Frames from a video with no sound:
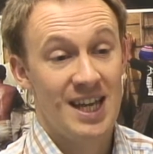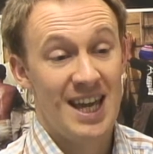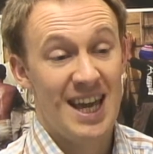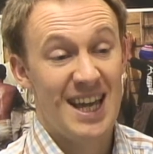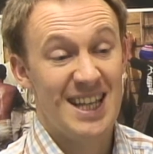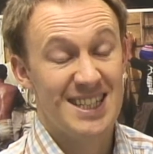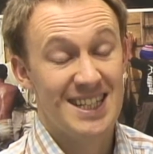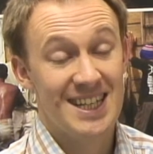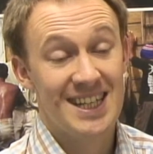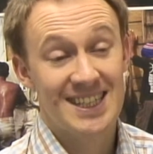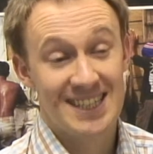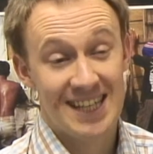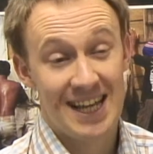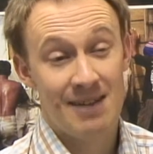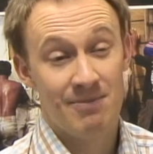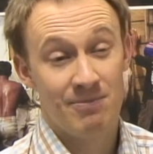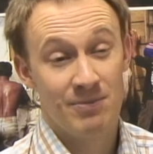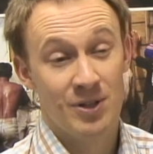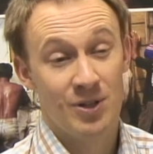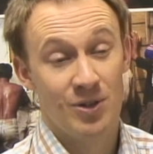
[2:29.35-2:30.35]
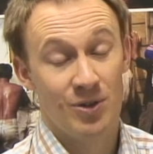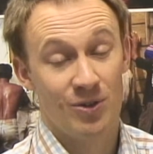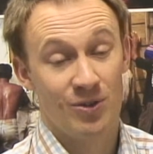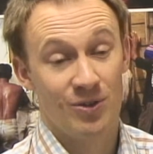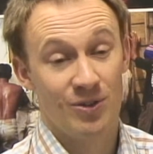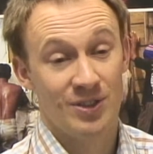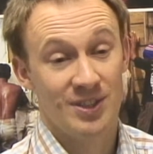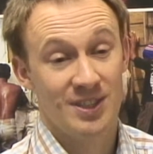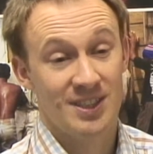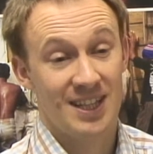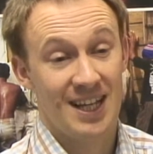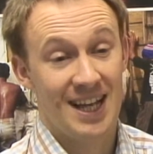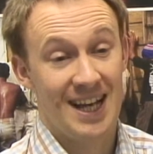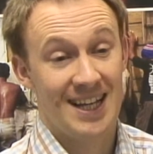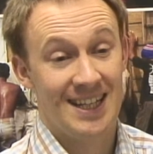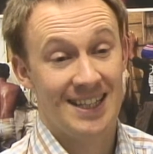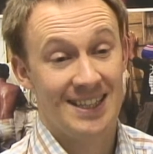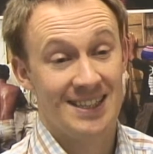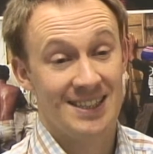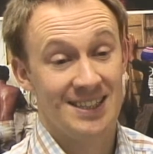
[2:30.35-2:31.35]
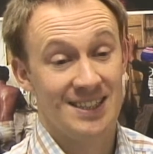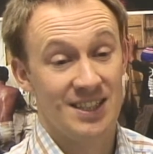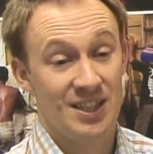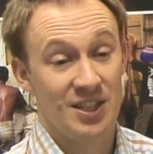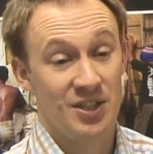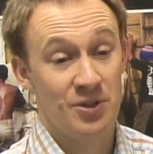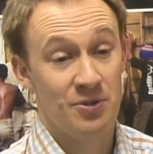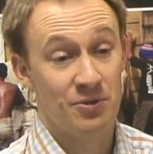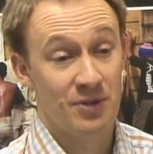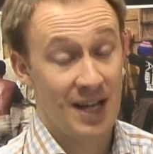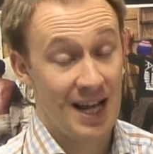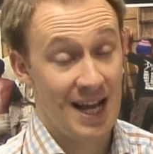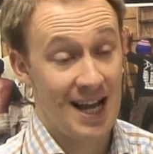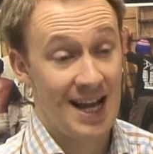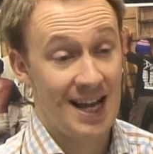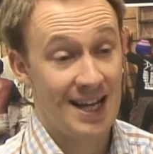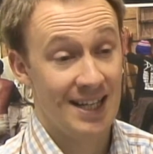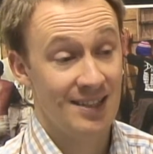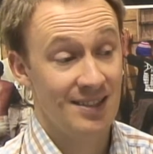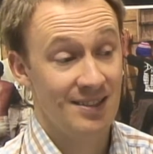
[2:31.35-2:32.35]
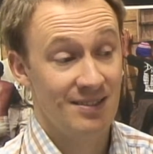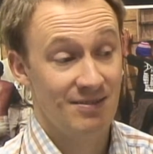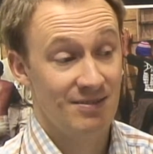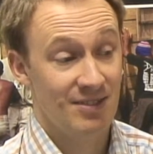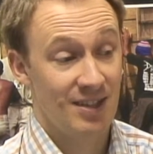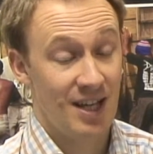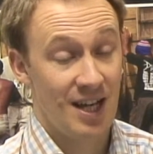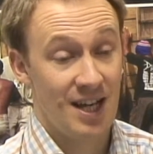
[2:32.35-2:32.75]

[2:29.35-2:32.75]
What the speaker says: It's an exam course and you can